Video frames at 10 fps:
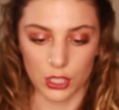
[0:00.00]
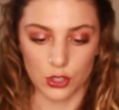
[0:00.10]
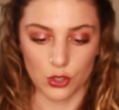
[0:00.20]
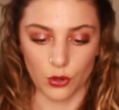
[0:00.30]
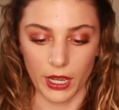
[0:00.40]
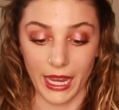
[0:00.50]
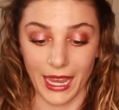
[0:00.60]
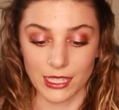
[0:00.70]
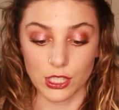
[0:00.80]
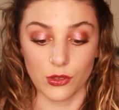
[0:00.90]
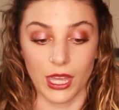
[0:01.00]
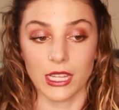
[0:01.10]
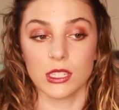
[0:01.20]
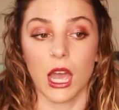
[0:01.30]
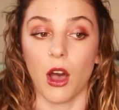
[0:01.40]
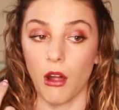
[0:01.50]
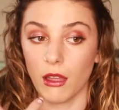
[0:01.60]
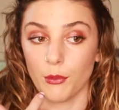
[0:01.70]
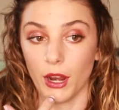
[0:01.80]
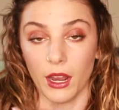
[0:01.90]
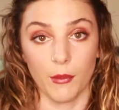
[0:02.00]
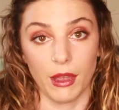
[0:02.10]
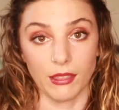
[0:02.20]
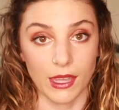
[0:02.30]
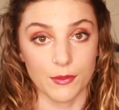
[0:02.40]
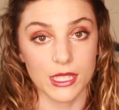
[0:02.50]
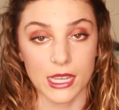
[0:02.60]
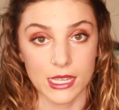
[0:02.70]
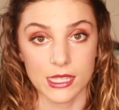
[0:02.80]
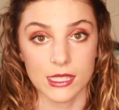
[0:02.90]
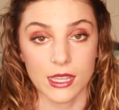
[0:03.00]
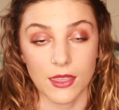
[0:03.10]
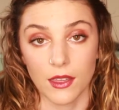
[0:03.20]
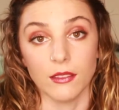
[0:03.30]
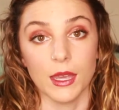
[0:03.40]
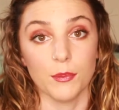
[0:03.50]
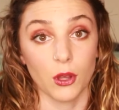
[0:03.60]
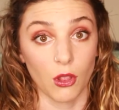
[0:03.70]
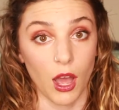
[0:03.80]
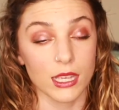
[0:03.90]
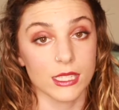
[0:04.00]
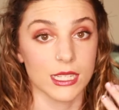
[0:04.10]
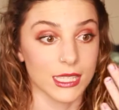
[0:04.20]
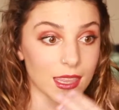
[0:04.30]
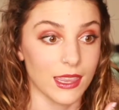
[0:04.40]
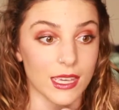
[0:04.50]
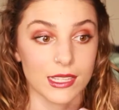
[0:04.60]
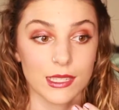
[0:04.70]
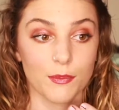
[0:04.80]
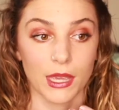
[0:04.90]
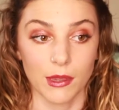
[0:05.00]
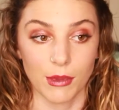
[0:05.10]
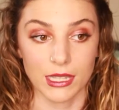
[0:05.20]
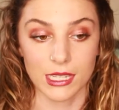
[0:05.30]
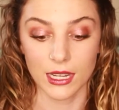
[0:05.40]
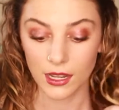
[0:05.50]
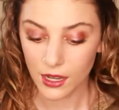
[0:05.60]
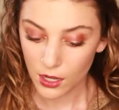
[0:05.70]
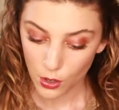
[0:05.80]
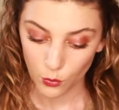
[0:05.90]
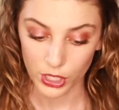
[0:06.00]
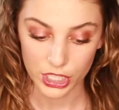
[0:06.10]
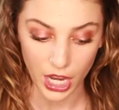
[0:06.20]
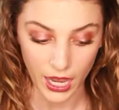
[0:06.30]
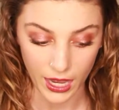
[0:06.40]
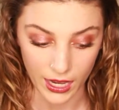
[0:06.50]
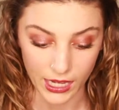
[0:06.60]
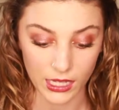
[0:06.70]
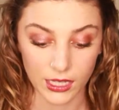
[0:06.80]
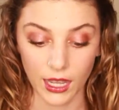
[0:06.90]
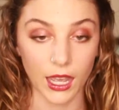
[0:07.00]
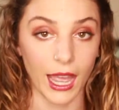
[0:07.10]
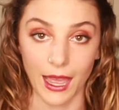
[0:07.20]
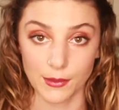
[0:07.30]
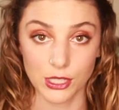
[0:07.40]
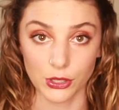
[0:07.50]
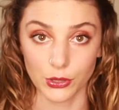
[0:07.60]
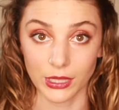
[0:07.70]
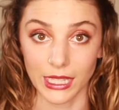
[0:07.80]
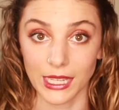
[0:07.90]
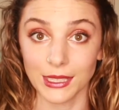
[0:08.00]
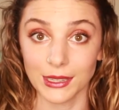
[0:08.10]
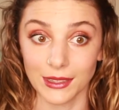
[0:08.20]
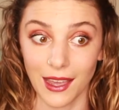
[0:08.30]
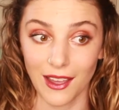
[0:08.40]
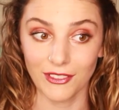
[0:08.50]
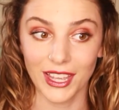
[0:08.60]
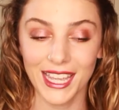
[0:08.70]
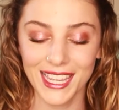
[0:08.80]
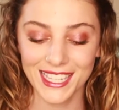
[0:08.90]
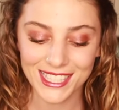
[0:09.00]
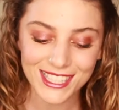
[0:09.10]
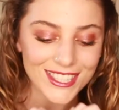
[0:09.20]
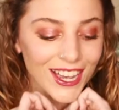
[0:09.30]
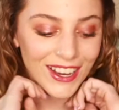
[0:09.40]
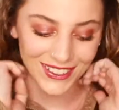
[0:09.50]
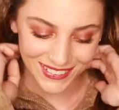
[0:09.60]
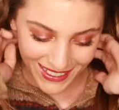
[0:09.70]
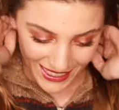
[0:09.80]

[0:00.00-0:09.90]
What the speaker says: enjoy, and so that's all I'm wearing on my lips is the lip gloss. It's this pigmented, which I absolutely love. So